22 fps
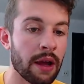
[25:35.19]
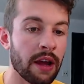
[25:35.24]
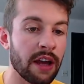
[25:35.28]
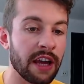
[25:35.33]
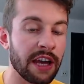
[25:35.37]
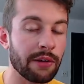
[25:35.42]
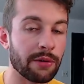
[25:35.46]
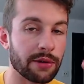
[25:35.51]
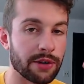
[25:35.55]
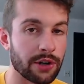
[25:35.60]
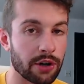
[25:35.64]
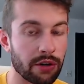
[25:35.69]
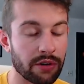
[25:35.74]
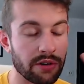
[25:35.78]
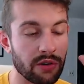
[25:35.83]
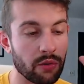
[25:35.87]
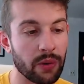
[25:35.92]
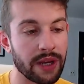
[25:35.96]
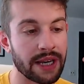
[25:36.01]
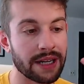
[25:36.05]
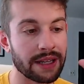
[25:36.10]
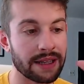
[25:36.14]
He returned in
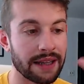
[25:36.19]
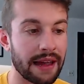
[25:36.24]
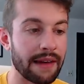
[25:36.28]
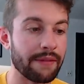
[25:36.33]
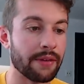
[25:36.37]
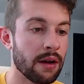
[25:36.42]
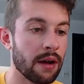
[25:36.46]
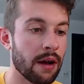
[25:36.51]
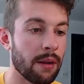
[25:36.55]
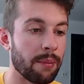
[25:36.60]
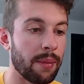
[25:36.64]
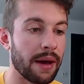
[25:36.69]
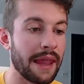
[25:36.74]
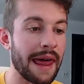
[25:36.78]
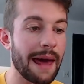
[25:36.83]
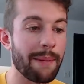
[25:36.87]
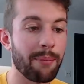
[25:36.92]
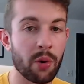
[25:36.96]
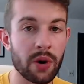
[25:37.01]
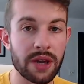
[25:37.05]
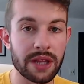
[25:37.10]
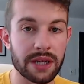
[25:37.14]
week 11. By
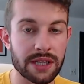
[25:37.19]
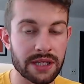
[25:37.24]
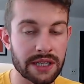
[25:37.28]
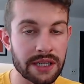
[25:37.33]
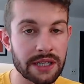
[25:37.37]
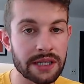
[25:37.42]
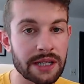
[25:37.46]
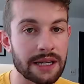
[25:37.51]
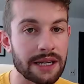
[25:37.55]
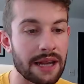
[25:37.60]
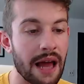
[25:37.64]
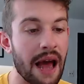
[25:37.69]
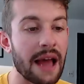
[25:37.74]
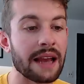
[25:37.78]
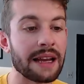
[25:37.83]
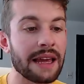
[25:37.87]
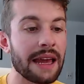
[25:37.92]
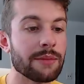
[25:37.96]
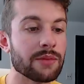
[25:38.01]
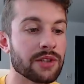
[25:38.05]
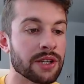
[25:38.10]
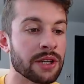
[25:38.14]
that point in the season, 9
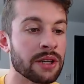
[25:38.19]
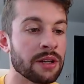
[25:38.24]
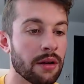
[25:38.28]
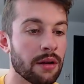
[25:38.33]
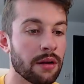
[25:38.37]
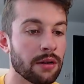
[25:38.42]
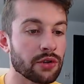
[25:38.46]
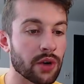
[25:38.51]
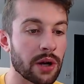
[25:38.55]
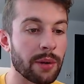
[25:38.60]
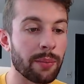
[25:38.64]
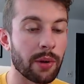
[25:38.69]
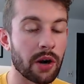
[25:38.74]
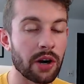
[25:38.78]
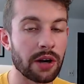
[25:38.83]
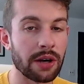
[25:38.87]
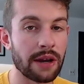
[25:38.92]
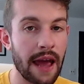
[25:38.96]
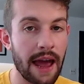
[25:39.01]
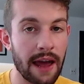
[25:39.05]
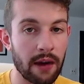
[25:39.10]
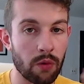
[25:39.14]
games in, Trey
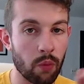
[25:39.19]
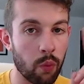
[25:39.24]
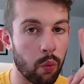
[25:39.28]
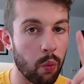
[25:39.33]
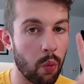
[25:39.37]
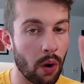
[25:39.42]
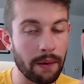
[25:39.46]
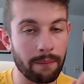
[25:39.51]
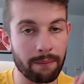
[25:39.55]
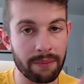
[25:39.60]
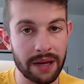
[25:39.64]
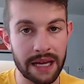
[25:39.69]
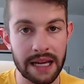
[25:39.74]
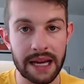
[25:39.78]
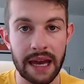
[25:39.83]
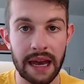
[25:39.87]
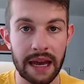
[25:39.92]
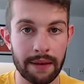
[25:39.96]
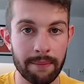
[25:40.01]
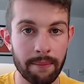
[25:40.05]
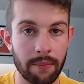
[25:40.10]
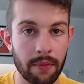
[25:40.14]
Burton had one big
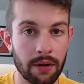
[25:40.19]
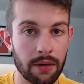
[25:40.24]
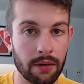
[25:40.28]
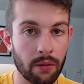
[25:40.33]
game.